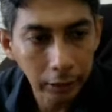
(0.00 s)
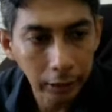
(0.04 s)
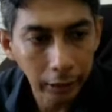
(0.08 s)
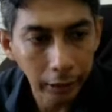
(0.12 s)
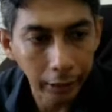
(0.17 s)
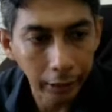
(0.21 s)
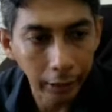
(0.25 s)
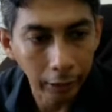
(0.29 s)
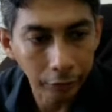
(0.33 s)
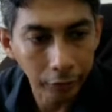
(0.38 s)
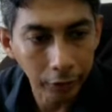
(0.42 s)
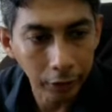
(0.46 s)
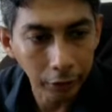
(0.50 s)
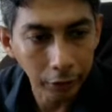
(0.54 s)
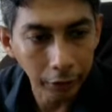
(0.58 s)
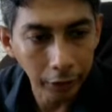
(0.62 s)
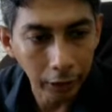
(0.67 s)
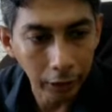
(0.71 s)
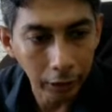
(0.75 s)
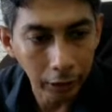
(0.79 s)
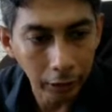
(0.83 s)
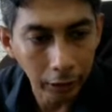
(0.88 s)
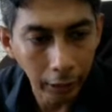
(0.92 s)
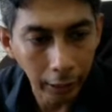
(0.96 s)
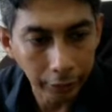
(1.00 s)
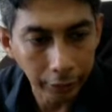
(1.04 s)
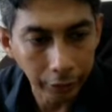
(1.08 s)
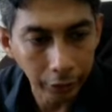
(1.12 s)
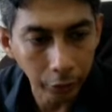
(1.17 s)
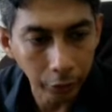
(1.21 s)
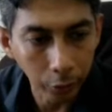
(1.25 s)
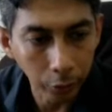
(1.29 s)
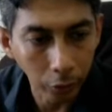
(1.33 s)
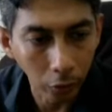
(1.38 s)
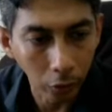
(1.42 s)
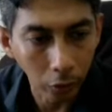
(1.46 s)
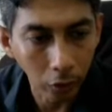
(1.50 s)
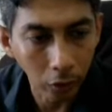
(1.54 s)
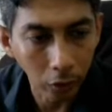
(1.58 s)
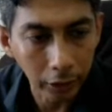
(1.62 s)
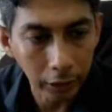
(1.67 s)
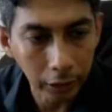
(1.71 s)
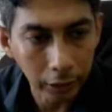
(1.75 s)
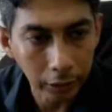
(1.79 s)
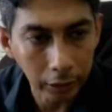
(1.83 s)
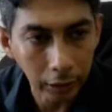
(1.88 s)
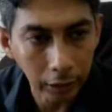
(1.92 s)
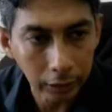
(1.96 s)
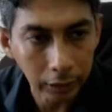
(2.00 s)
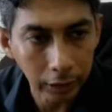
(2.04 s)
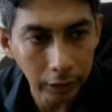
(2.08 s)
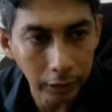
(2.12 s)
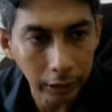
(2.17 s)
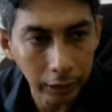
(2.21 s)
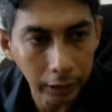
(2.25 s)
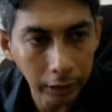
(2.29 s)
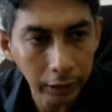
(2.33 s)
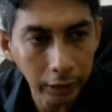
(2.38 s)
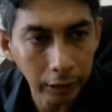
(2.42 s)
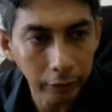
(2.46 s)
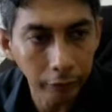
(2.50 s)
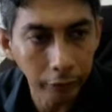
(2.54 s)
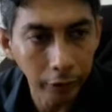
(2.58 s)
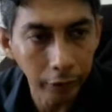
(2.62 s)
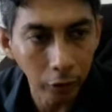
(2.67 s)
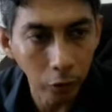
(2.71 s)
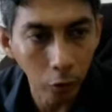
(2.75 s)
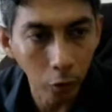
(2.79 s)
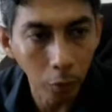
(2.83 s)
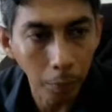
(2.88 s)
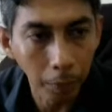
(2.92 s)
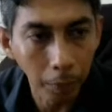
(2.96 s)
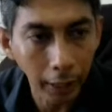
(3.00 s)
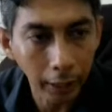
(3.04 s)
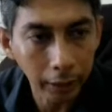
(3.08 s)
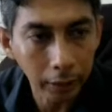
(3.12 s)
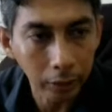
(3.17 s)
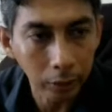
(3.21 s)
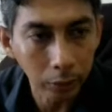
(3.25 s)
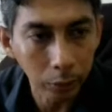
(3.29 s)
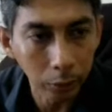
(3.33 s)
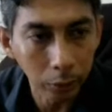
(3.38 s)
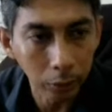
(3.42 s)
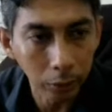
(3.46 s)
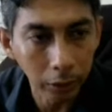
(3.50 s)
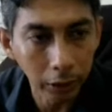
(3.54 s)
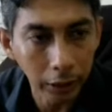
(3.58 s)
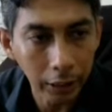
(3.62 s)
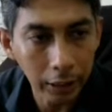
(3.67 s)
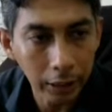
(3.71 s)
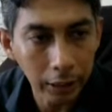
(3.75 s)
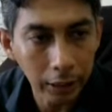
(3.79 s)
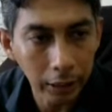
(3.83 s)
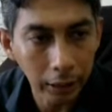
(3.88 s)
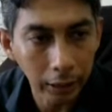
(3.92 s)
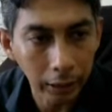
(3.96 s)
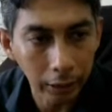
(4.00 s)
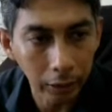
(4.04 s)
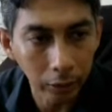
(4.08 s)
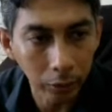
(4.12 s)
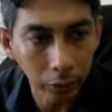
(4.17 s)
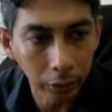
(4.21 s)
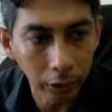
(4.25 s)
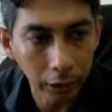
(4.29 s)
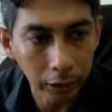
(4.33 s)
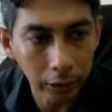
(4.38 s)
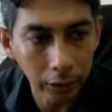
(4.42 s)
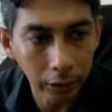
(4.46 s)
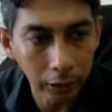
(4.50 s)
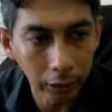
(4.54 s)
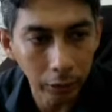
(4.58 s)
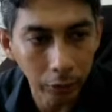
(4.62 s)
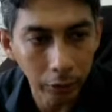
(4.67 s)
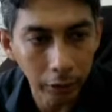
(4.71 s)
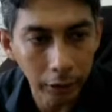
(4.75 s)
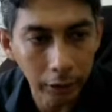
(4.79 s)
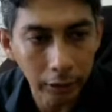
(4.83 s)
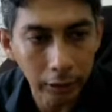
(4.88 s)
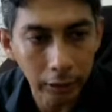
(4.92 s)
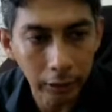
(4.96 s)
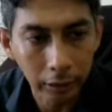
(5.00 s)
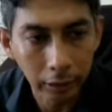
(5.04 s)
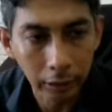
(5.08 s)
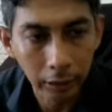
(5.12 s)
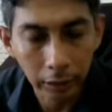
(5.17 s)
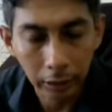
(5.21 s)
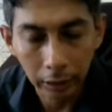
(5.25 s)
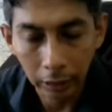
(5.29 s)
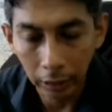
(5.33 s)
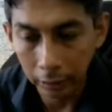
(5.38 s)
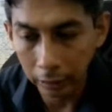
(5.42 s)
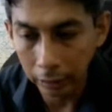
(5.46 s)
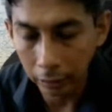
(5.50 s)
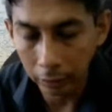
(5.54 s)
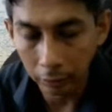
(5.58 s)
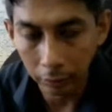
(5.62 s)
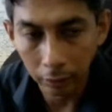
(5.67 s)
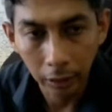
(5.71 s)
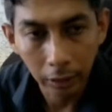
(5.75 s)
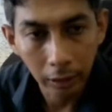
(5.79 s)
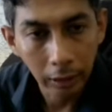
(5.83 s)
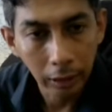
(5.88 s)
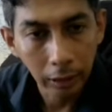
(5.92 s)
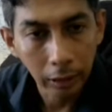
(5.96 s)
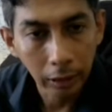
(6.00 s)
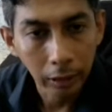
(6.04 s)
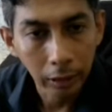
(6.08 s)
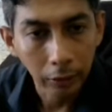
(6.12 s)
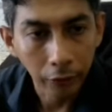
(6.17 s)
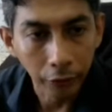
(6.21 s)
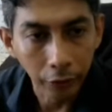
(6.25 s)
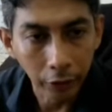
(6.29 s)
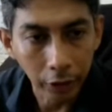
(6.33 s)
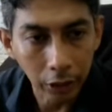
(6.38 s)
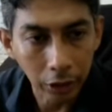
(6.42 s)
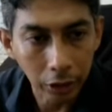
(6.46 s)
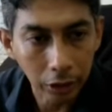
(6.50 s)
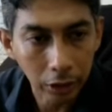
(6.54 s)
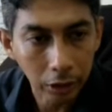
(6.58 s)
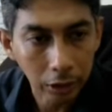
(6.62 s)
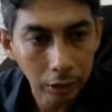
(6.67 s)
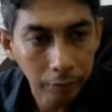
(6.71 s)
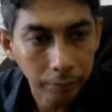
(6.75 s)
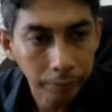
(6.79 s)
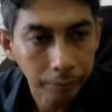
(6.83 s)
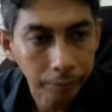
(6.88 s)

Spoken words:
and after we execute all the instruction here, it will go back to this and do this and do this until finish.